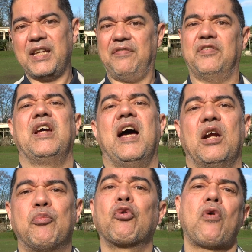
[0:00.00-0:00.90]
different kind
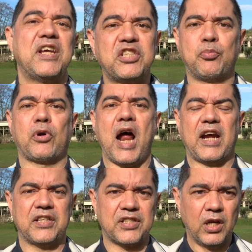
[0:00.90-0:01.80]
of price
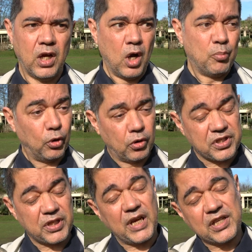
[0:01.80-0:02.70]
bracket,
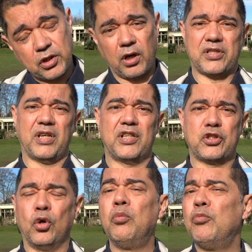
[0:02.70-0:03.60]
but it's got a
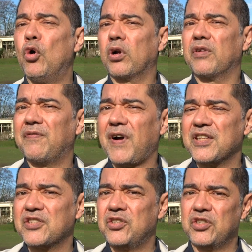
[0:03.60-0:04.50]
ton more
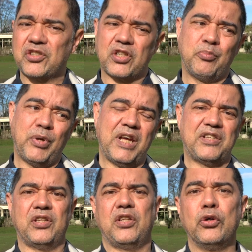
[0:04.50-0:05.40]
advantages compared
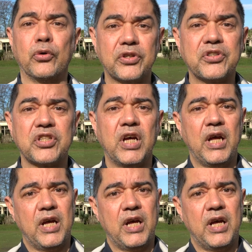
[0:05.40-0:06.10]
to the others.